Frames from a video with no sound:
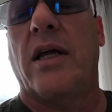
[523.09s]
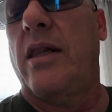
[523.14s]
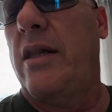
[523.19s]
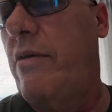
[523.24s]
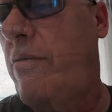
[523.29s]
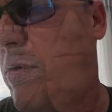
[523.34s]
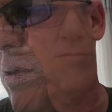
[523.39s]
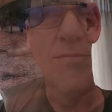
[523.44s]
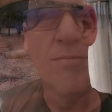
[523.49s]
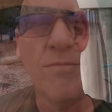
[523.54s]
I
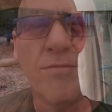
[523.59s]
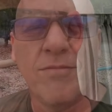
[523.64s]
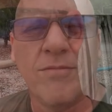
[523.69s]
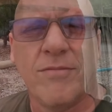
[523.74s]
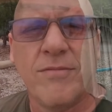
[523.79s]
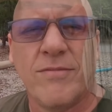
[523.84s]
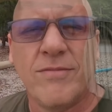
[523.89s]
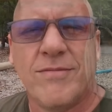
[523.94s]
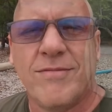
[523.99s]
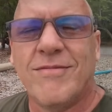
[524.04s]
live here,
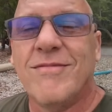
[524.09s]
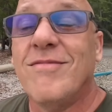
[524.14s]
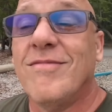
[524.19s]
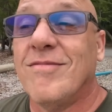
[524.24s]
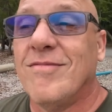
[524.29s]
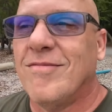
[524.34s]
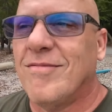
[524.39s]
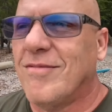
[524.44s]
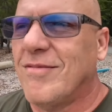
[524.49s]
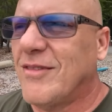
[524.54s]
but
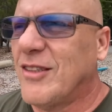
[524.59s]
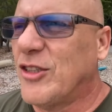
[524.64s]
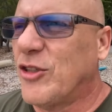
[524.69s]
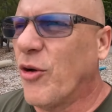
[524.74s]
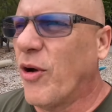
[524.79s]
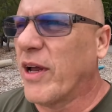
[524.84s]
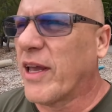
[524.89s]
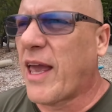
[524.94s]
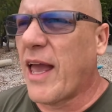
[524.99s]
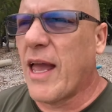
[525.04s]

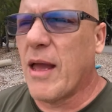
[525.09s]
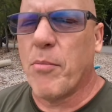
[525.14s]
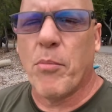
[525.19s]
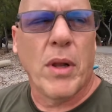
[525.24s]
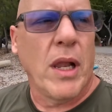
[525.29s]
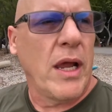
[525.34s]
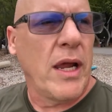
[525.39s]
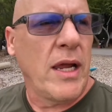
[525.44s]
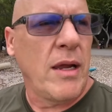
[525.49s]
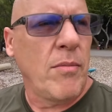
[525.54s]
so I can't
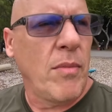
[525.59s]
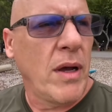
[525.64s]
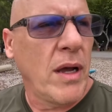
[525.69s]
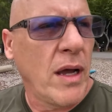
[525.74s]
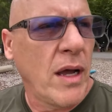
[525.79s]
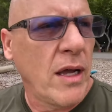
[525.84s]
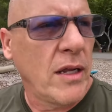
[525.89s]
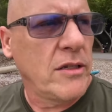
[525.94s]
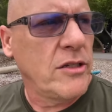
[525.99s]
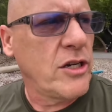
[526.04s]
blame
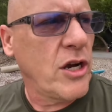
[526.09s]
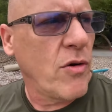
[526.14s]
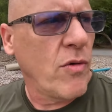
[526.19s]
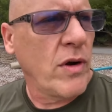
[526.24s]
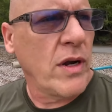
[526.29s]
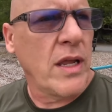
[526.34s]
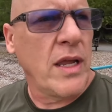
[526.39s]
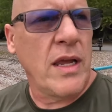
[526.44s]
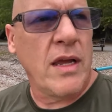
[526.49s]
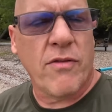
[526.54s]
uh, Joe
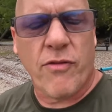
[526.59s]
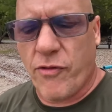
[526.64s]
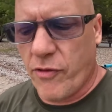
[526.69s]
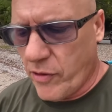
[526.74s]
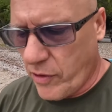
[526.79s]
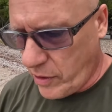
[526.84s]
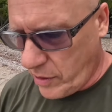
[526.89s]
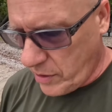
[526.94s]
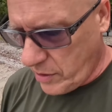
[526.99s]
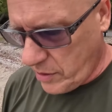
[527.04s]
and Gift
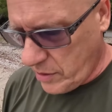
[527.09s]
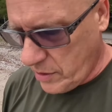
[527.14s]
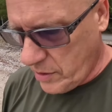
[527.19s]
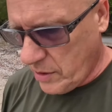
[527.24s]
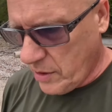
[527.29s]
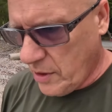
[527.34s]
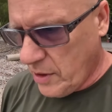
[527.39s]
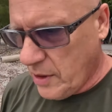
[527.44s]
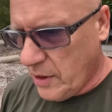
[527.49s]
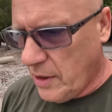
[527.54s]
for
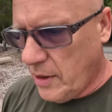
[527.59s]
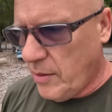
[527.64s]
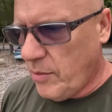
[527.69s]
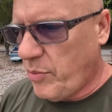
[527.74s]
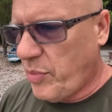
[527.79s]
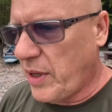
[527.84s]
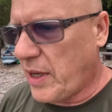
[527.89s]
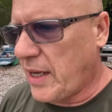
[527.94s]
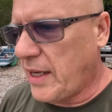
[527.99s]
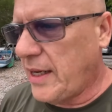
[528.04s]

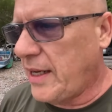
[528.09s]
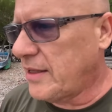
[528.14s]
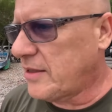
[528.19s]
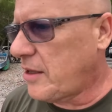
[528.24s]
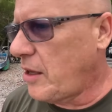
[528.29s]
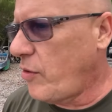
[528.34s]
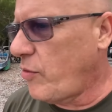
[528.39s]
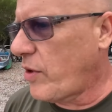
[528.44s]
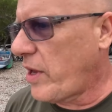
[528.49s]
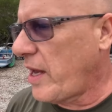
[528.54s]
picking
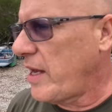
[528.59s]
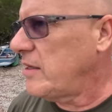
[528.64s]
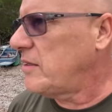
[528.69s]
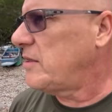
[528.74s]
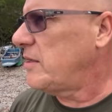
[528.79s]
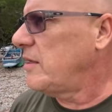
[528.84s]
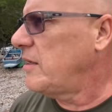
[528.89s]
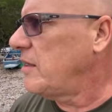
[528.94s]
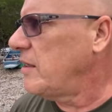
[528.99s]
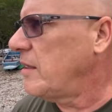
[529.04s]
this
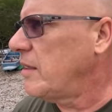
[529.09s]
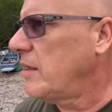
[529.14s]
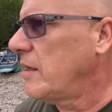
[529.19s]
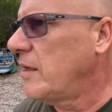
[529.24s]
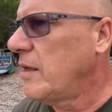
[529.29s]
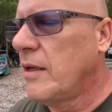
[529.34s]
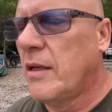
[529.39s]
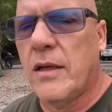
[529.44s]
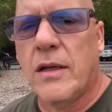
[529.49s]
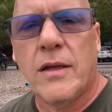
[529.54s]
location
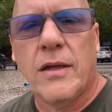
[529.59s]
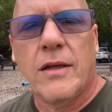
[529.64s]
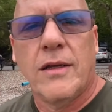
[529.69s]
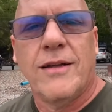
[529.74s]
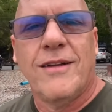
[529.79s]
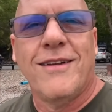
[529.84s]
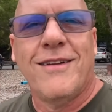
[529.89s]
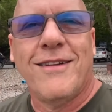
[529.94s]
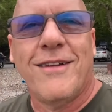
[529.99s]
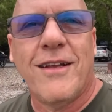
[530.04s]

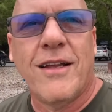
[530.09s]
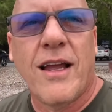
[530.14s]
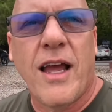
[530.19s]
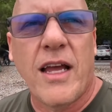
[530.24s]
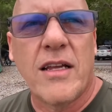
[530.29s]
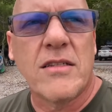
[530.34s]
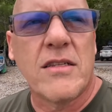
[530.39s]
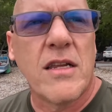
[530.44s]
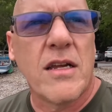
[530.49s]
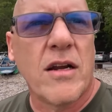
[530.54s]

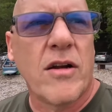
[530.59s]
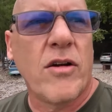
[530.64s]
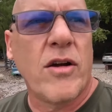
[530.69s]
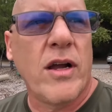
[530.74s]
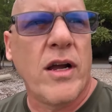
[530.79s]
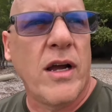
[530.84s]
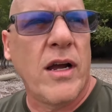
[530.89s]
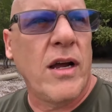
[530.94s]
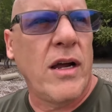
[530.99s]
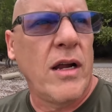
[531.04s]
as their
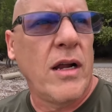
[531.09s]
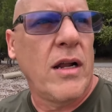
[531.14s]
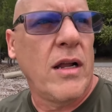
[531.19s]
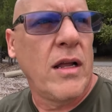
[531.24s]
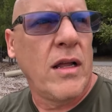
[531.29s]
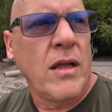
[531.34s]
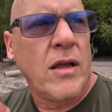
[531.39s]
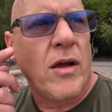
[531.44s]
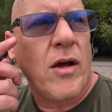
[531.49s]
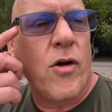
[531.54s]
uh,
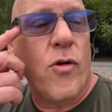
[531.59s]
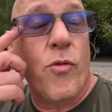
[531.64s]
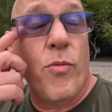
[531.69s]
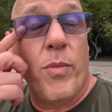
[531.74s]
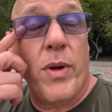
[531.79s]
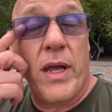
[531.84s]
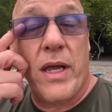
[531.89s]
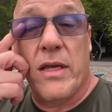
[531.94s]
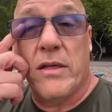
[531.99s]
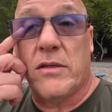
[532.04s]
home
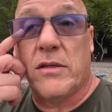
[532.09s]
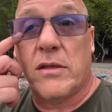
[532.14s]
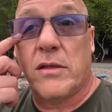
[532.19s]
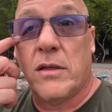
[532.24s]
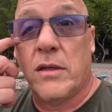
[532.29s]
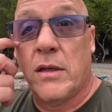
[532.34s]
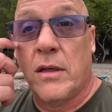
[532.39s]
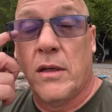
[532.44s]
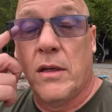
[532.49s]
base.